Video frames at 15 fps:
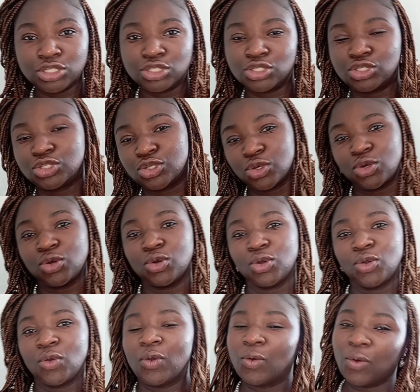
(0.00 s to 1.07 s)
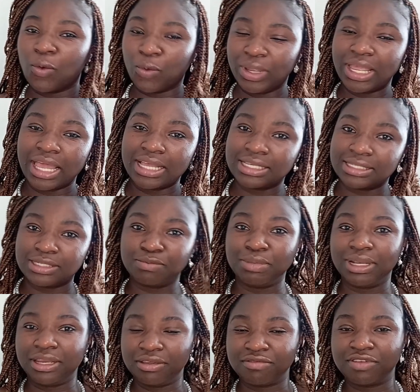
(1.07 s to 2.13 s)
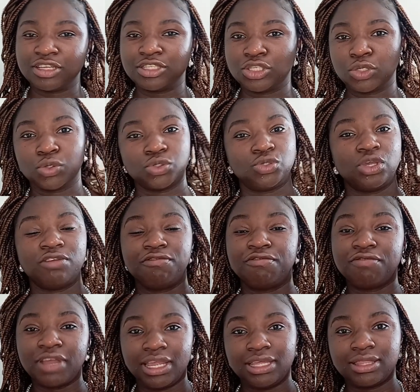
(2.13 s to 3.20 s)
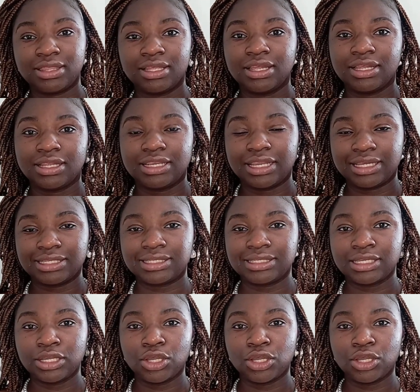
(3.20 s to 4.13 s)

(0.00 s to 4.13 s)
So we as believers also have faith that